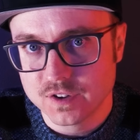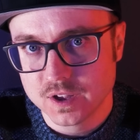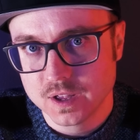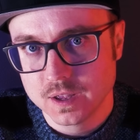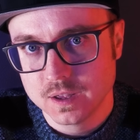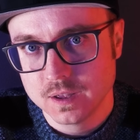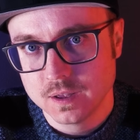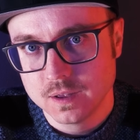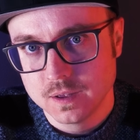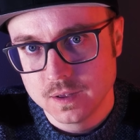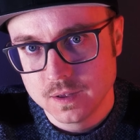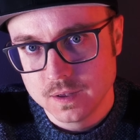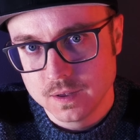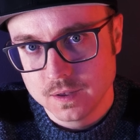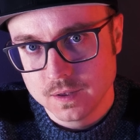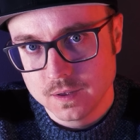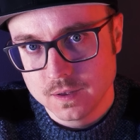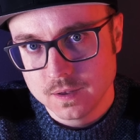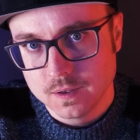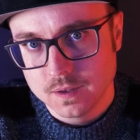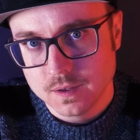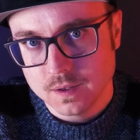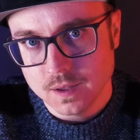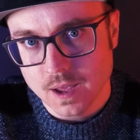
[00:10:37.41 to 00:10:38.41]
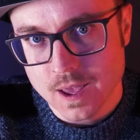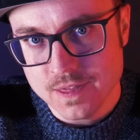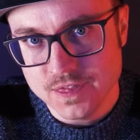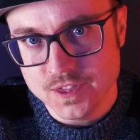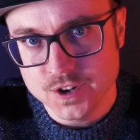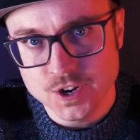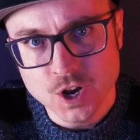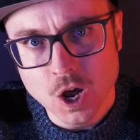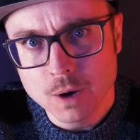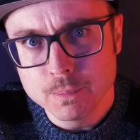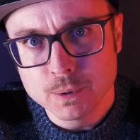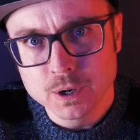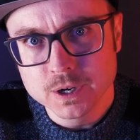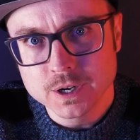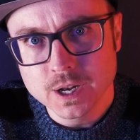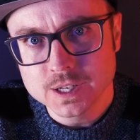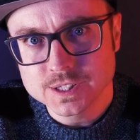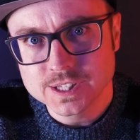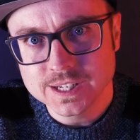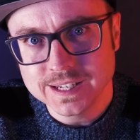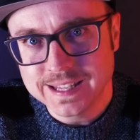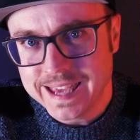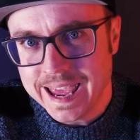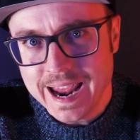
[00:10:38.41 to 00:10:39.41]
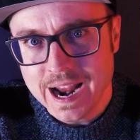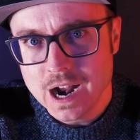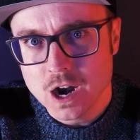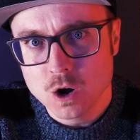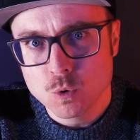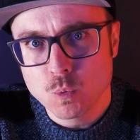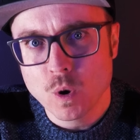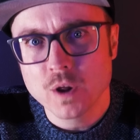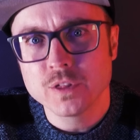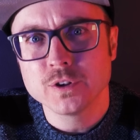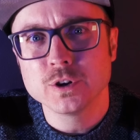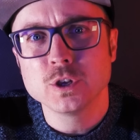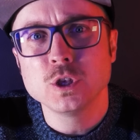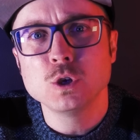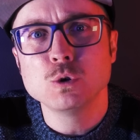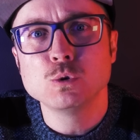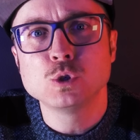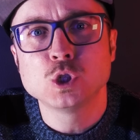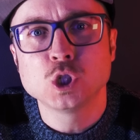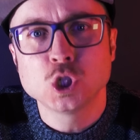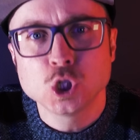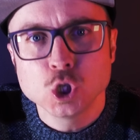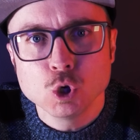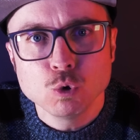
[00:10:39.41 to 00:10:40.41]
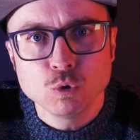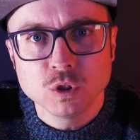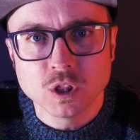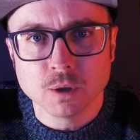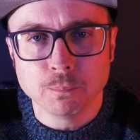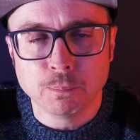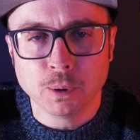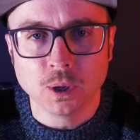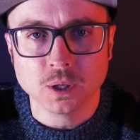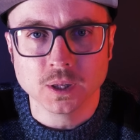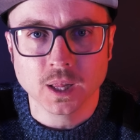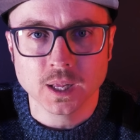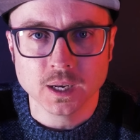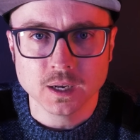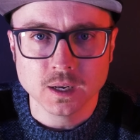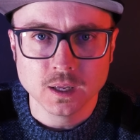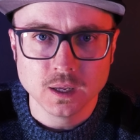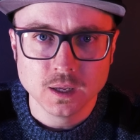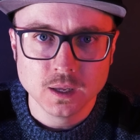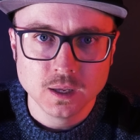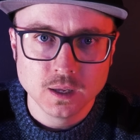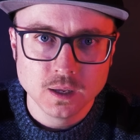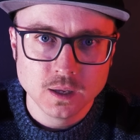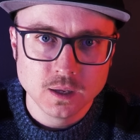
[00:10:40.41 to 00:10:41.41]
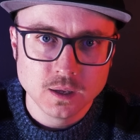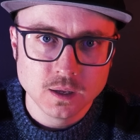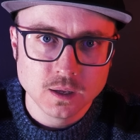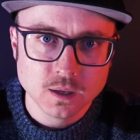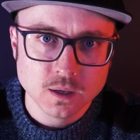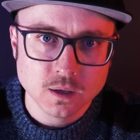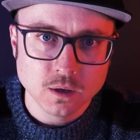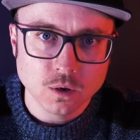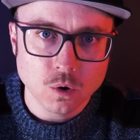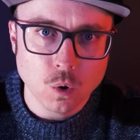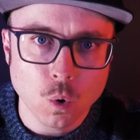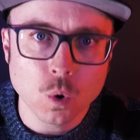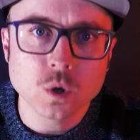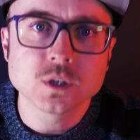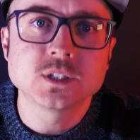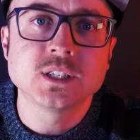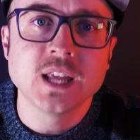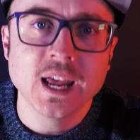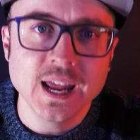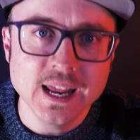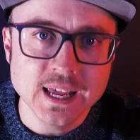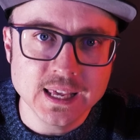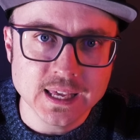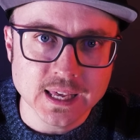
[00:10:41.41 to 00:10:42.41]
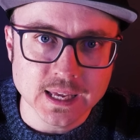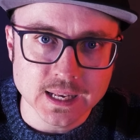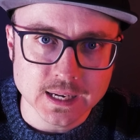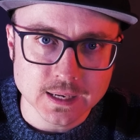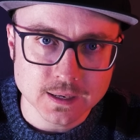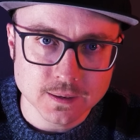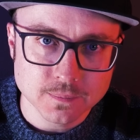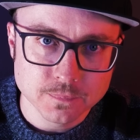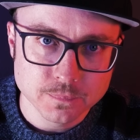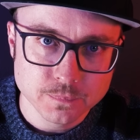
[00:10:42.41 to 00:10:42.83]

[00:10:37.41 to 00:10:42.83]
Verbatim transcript: And the number doesn't care whether you shoot the bullet or take it.